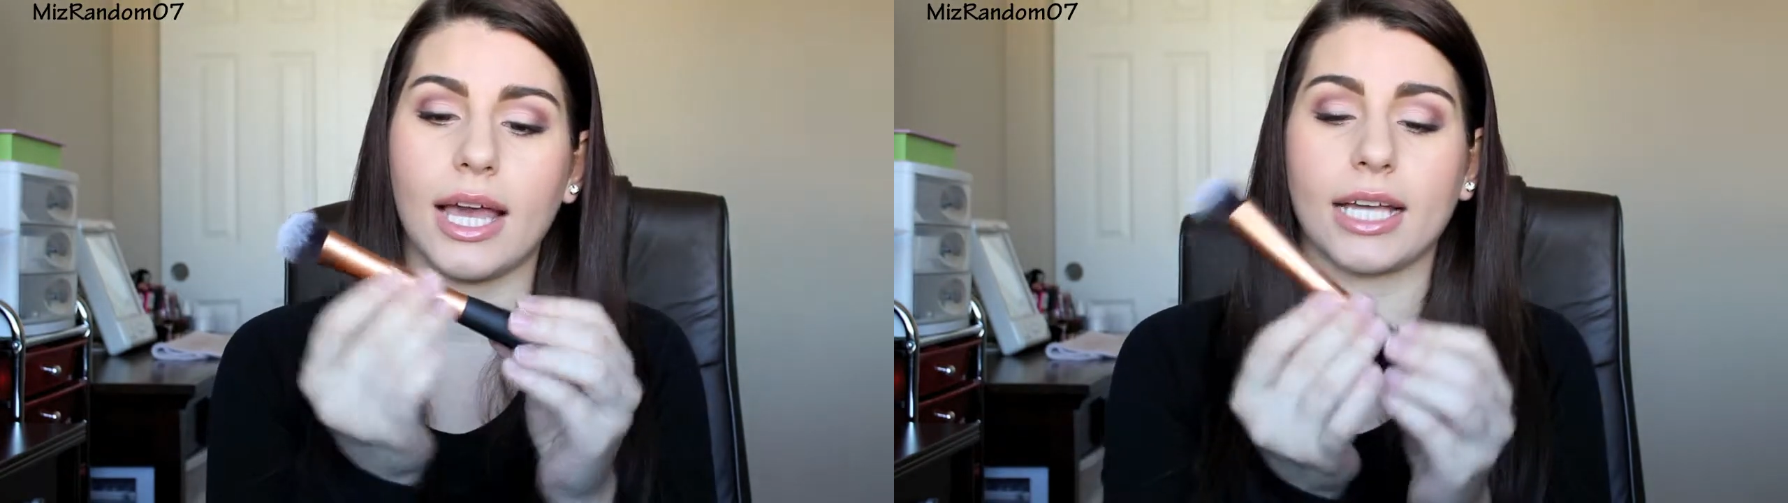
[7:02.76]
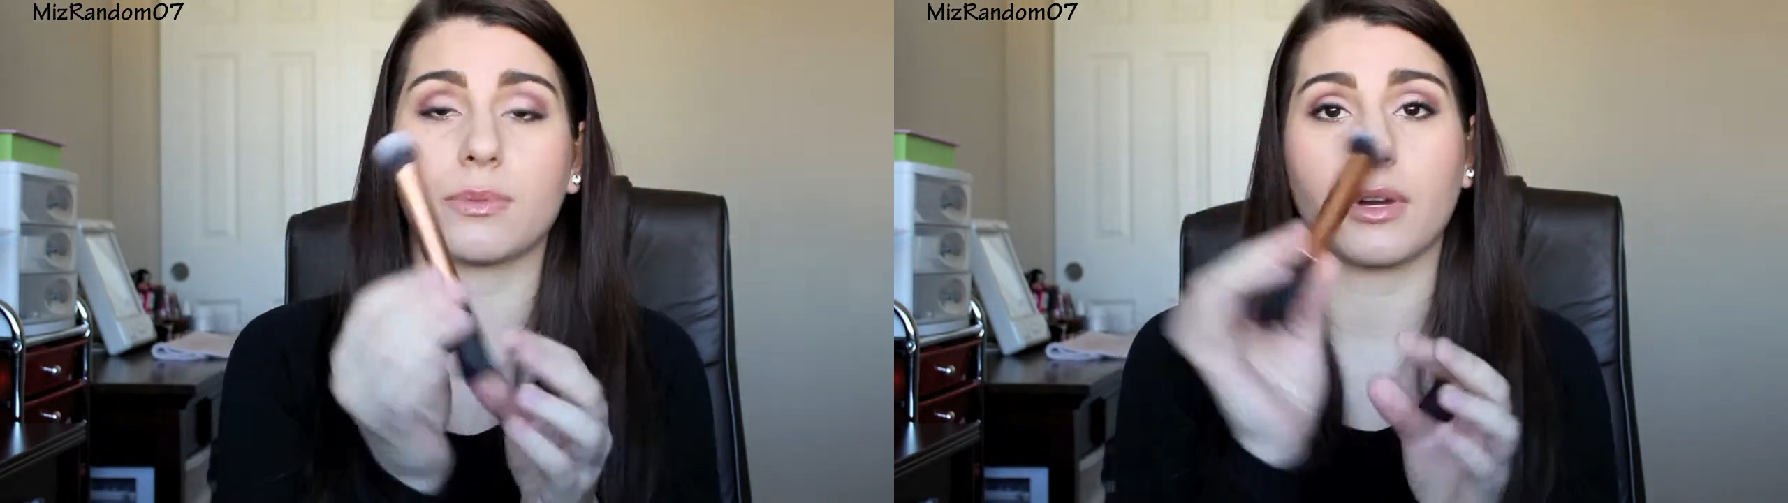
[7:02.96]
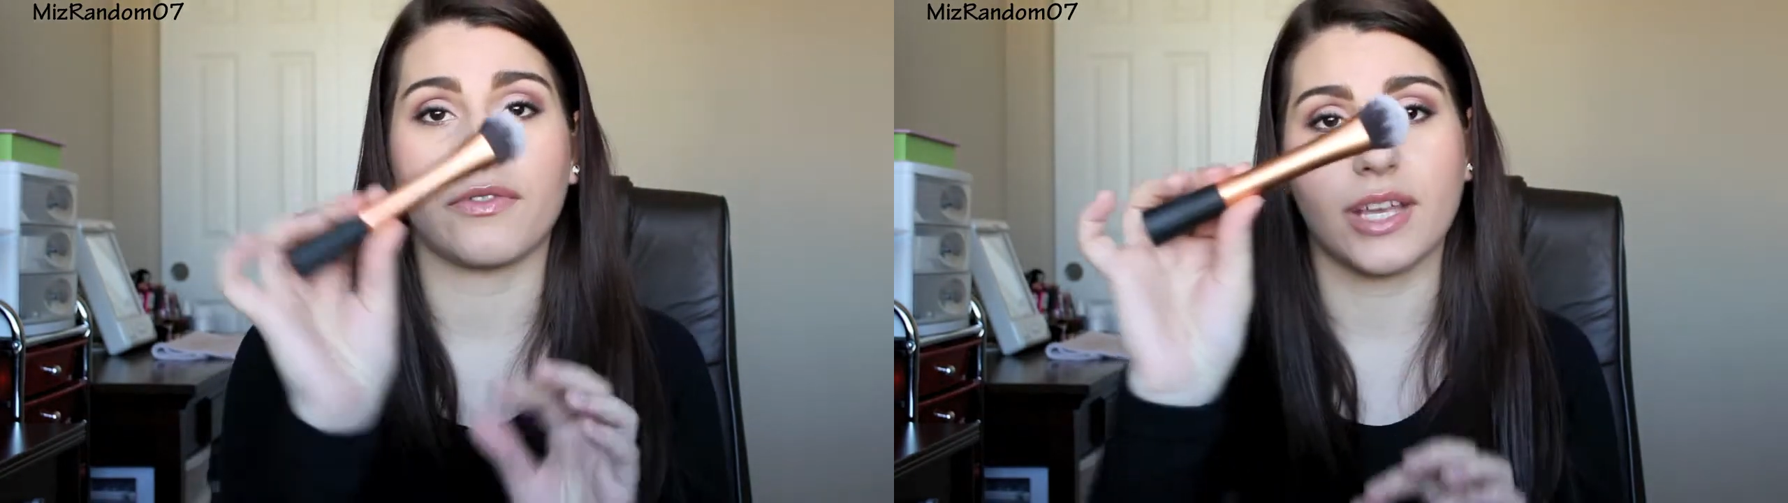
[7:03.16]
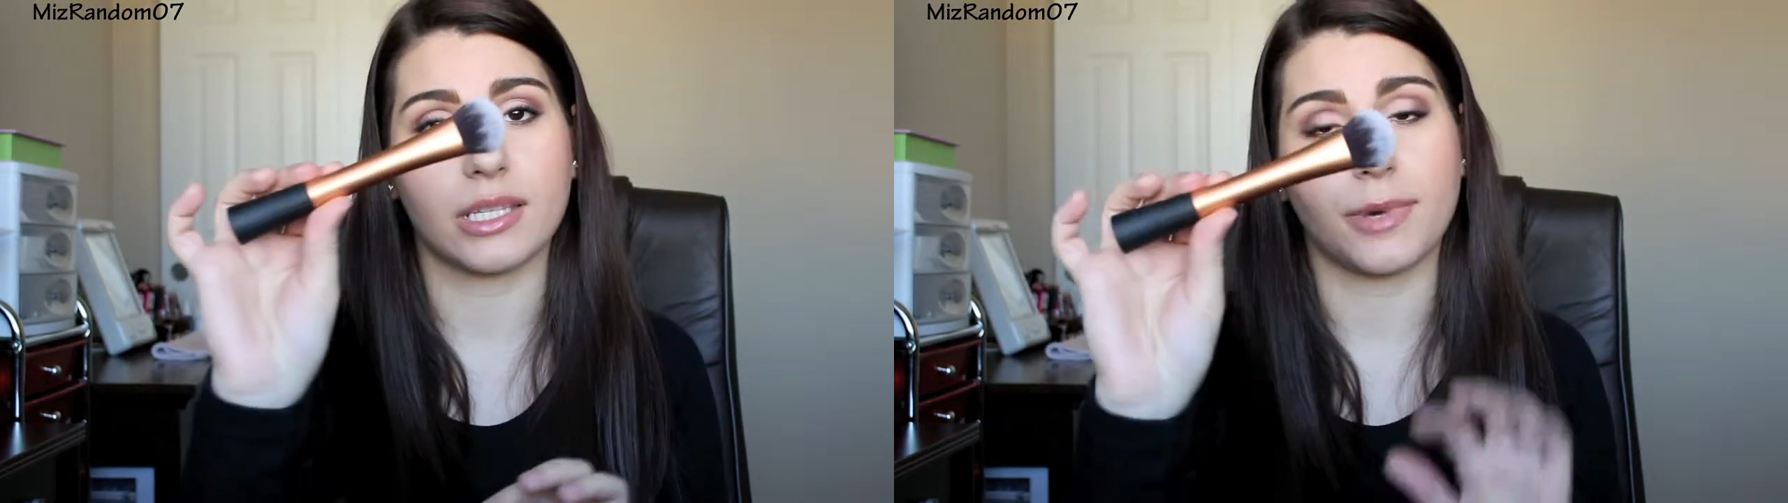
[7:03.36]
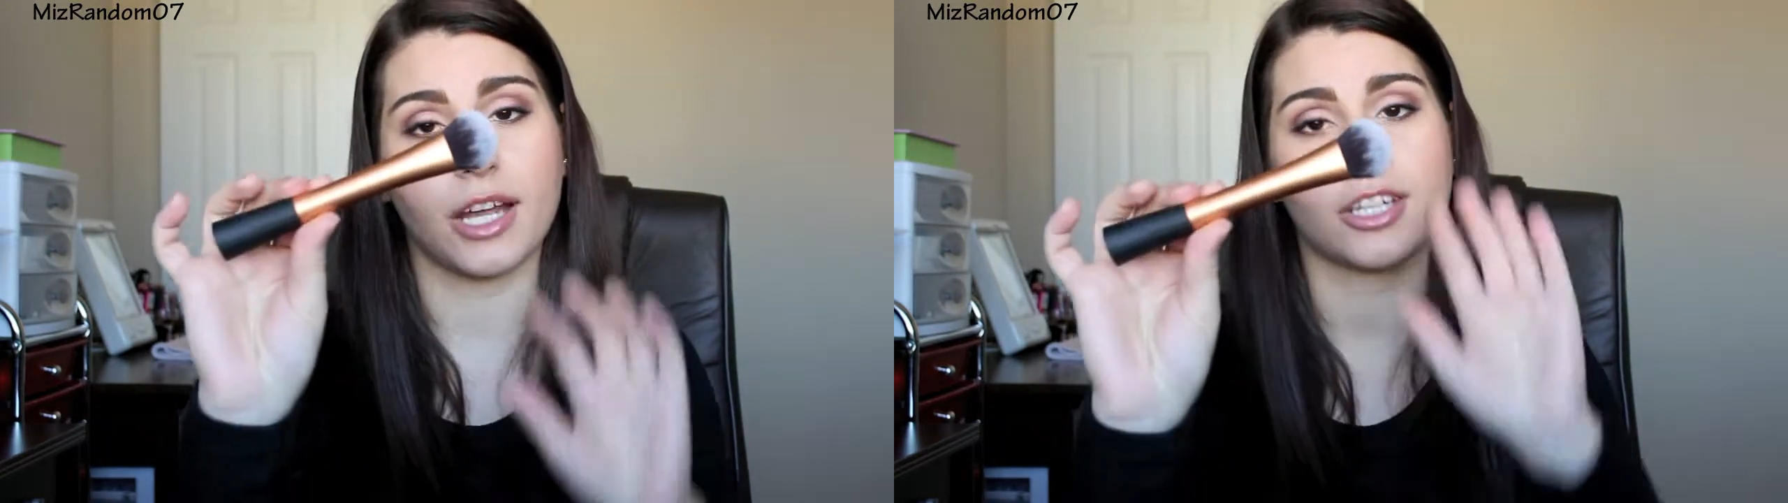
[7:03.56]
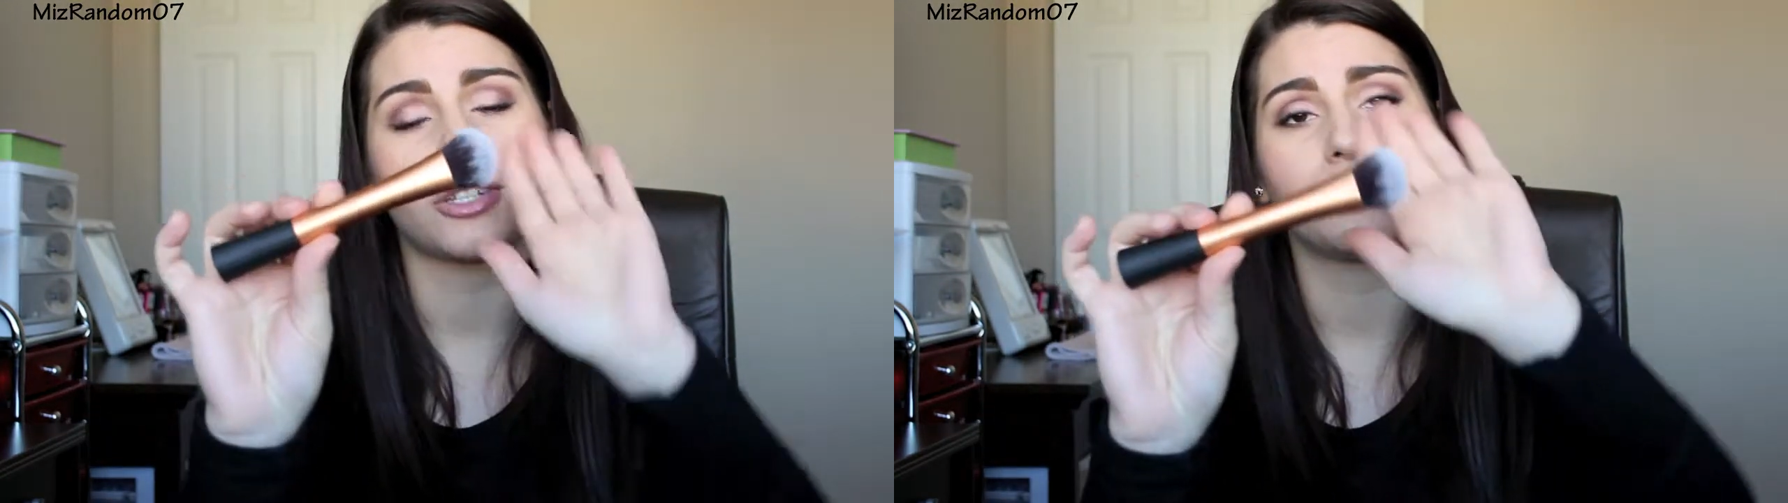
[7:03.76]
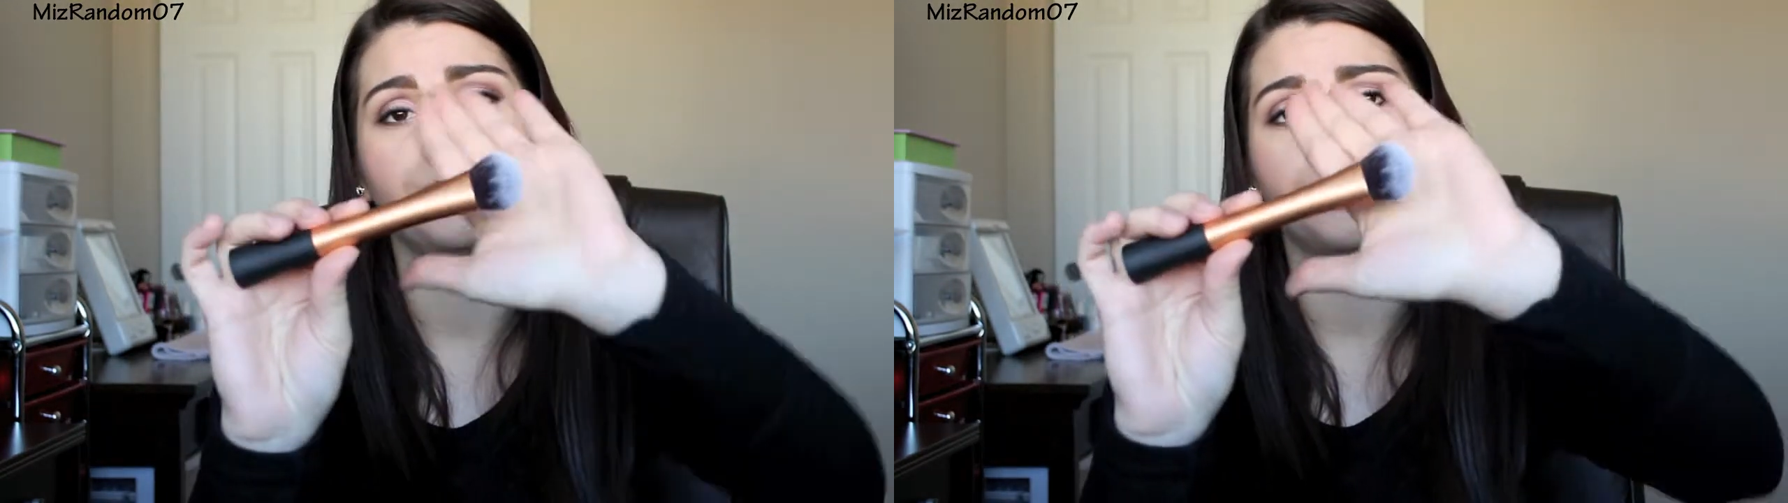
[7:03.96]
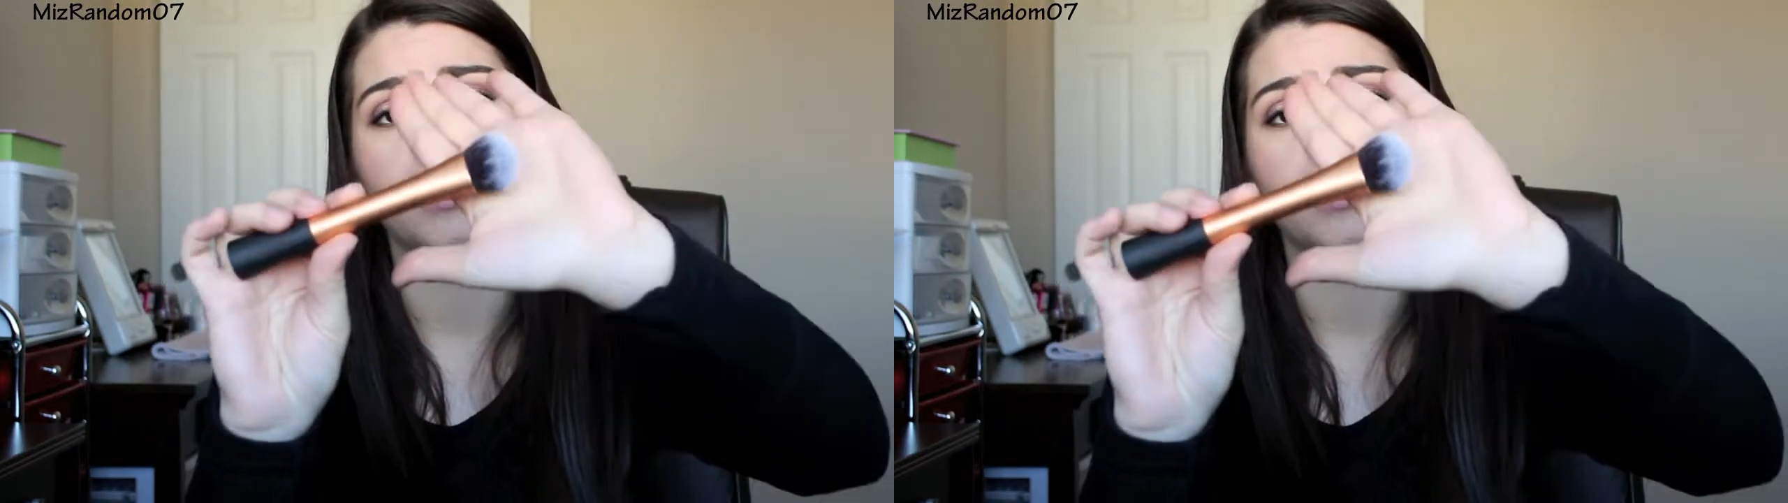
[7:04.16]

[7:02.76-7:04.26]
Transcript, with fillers: Expert Face Brush.